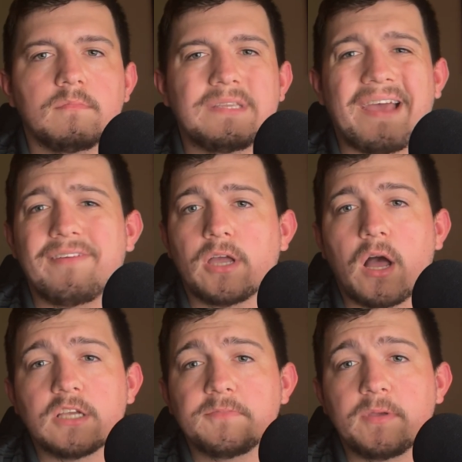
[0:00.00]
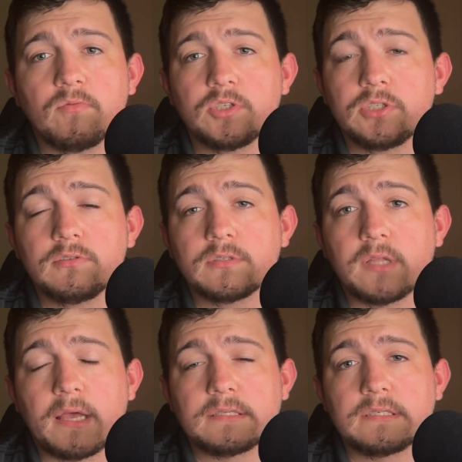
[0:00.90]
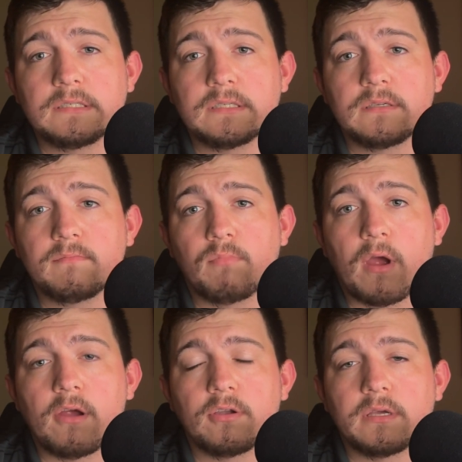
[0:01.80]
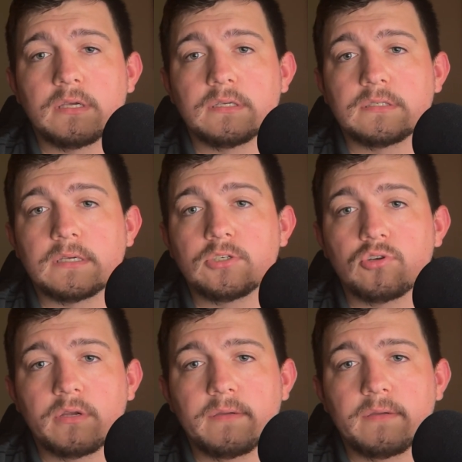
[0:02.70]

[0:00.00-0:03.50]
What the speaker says: Davin Cosby was used last season prior to his injury,